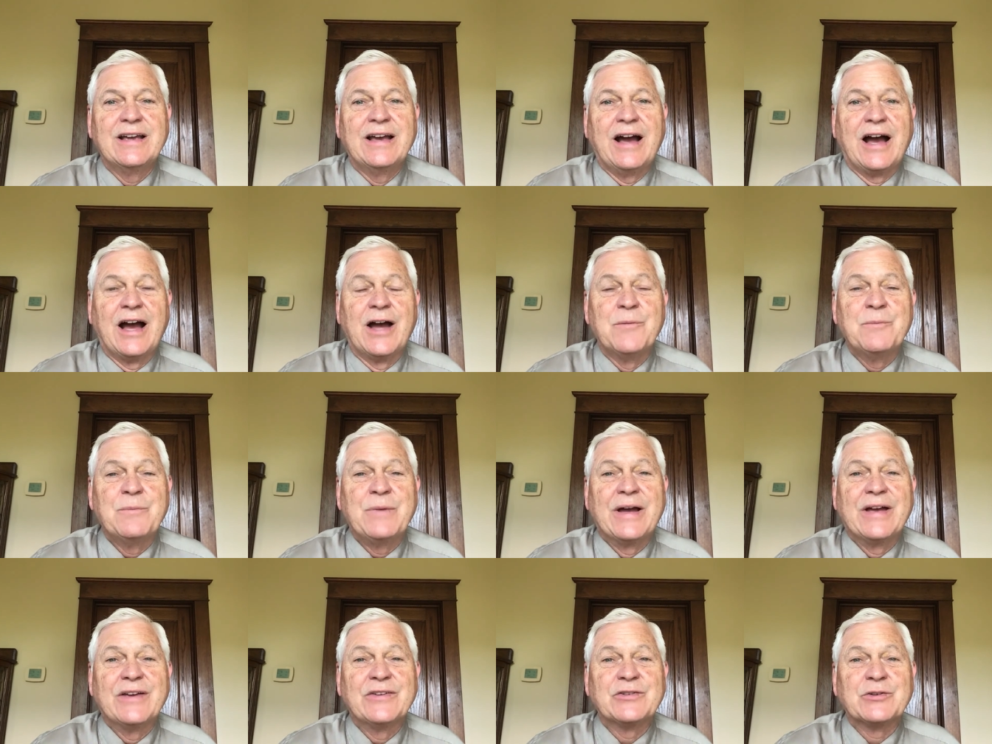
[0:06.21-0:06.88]
I'm
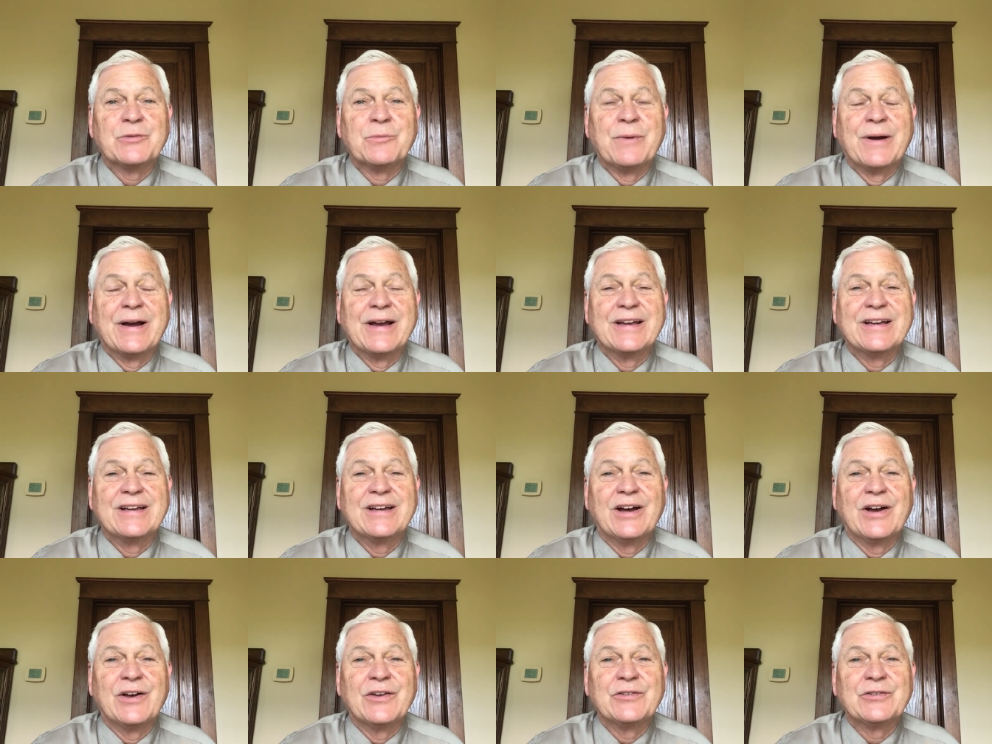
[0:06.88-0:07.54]
Pastor Mike
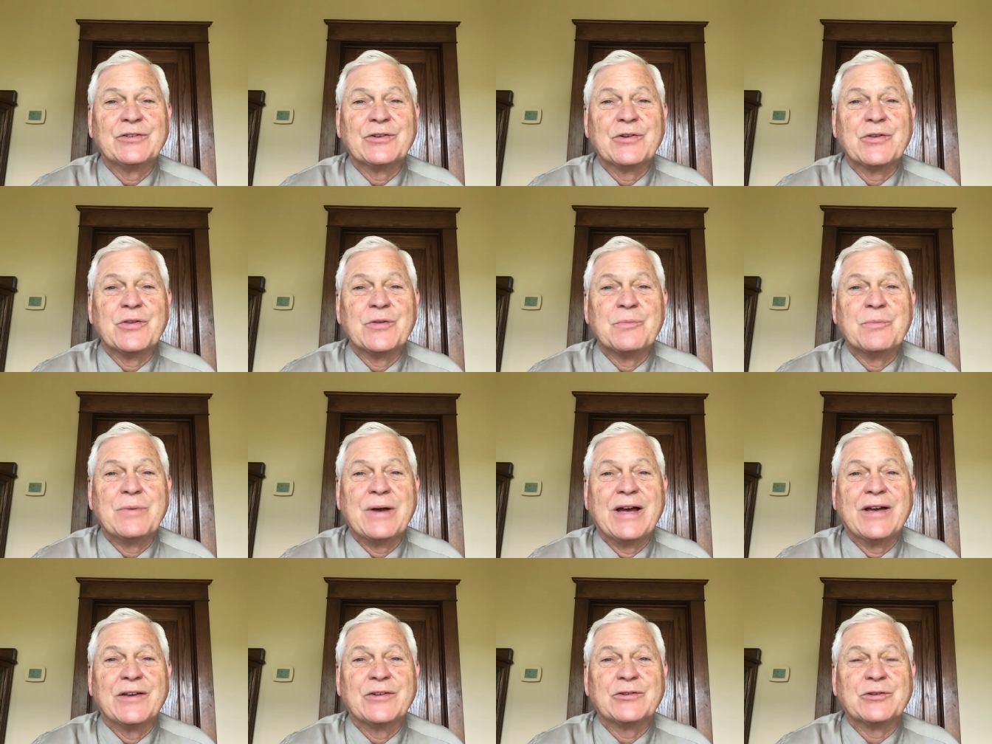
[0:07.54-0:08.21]
Custer, the
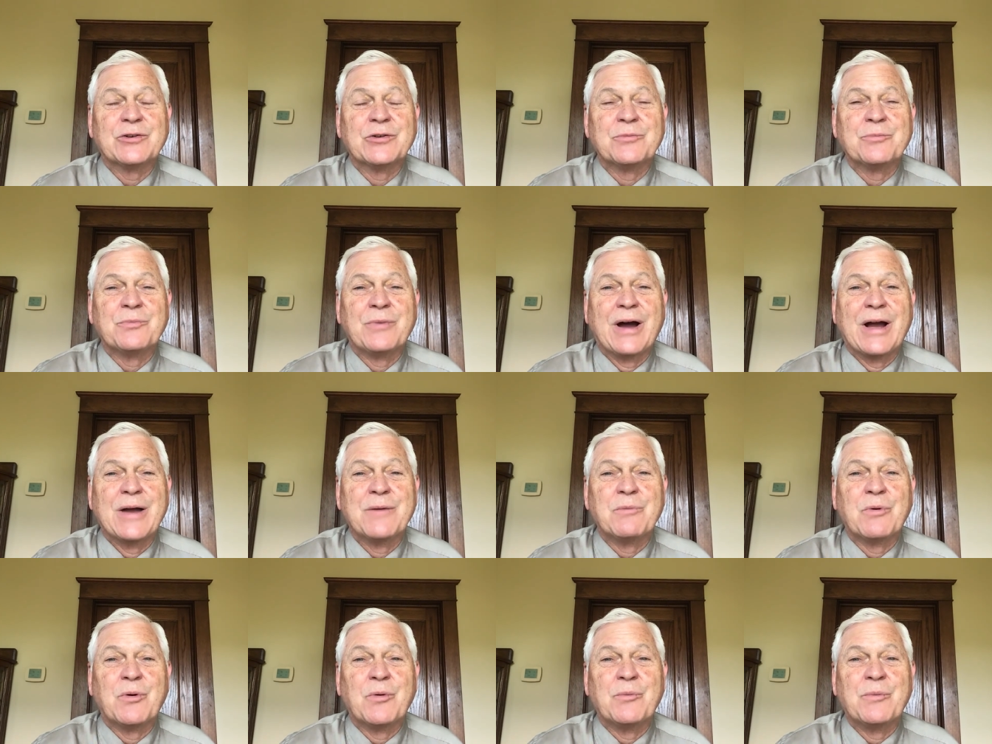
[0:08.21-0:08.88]
pastor at
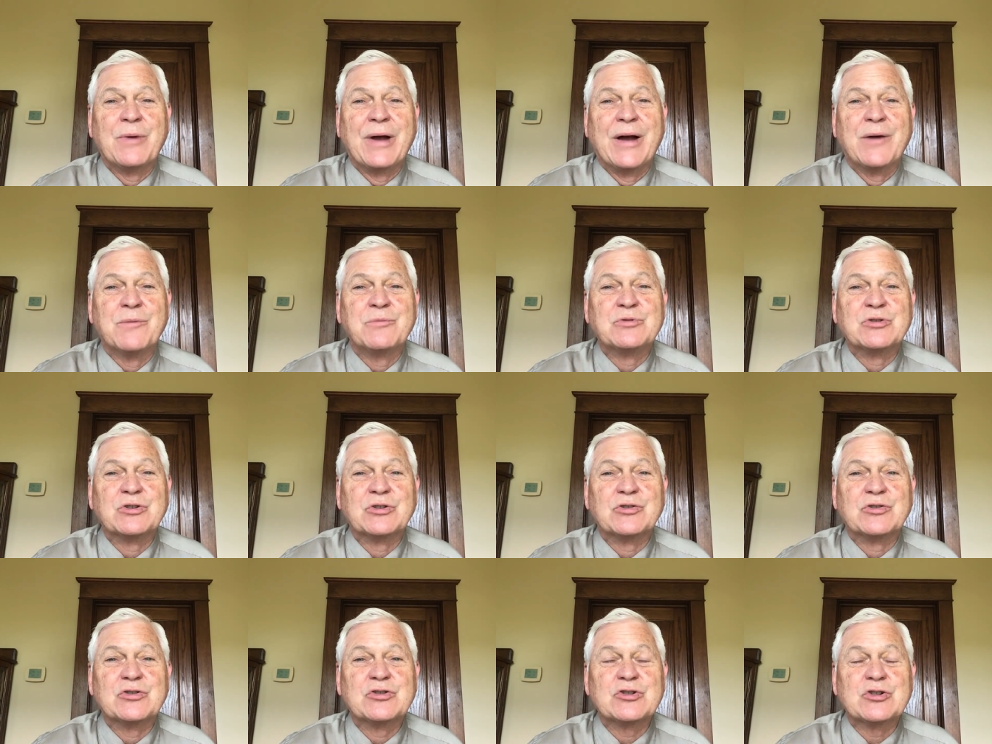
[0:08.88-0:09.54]
Bible
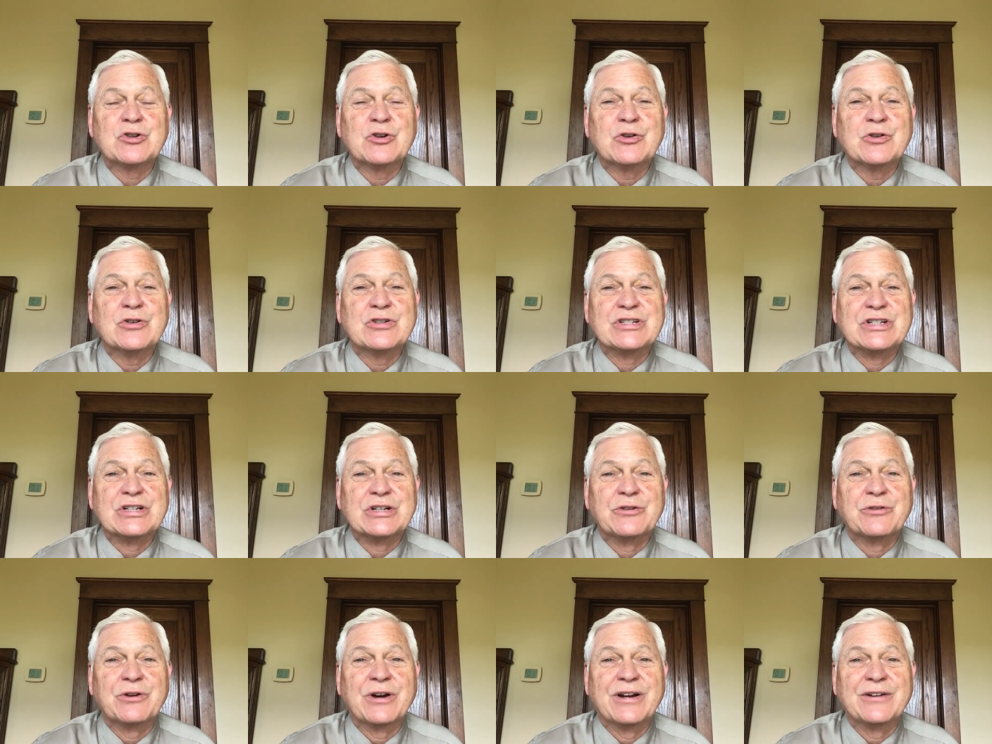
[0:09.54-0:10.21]
Baptist Church
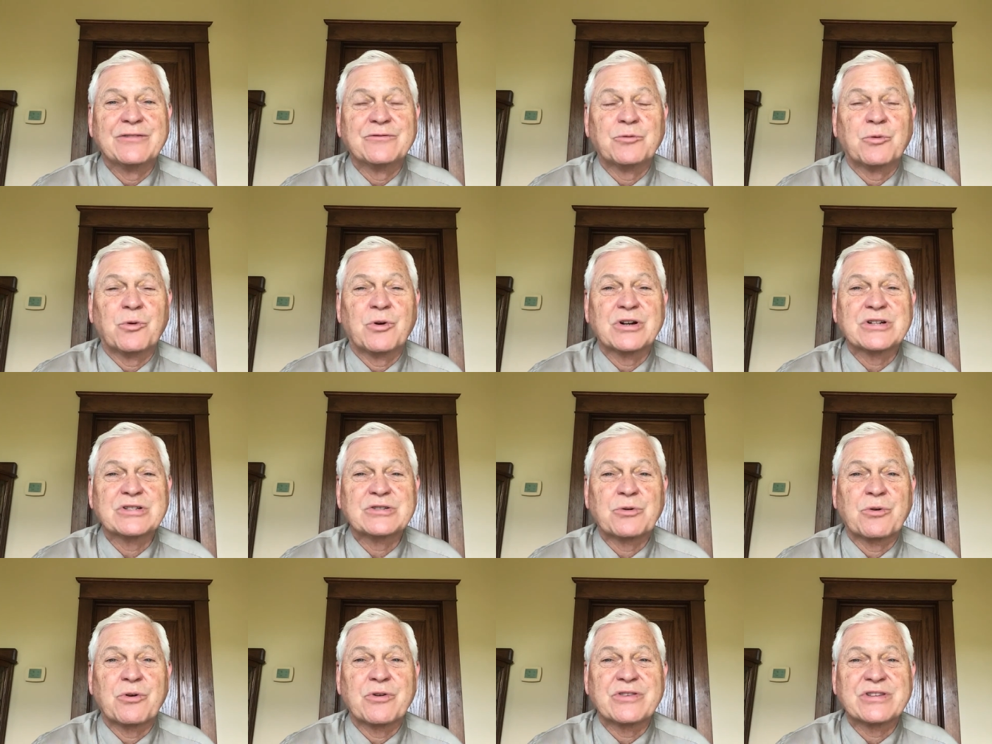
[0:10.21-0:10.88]
in Grand
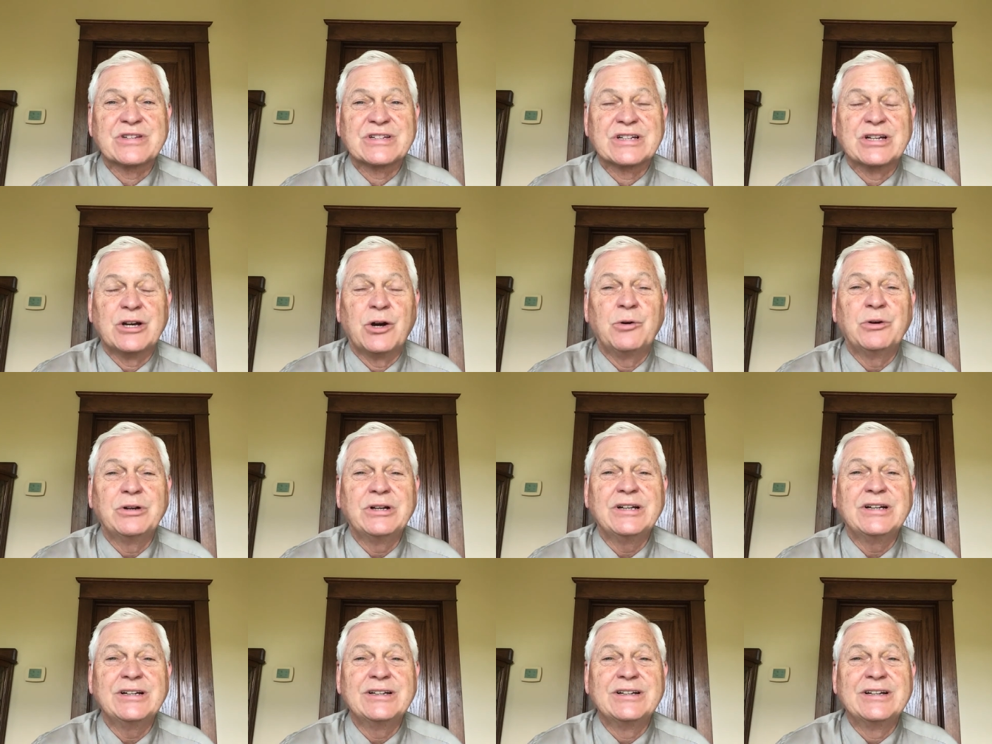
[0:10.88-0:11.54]
Forks, North
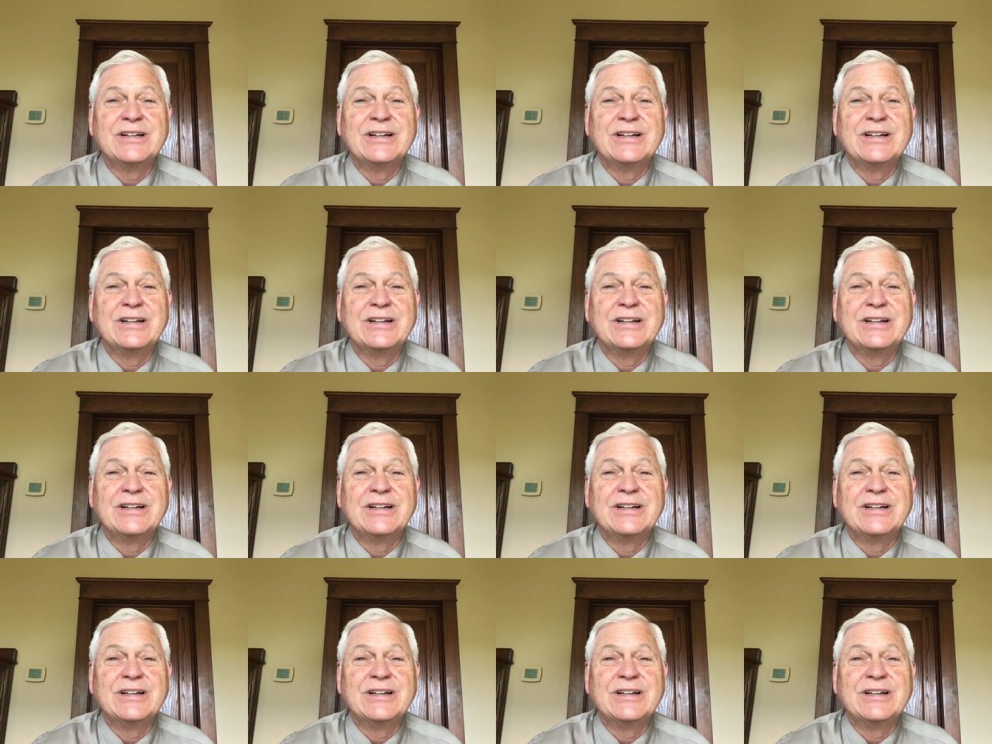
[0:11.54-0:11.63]
Dakota,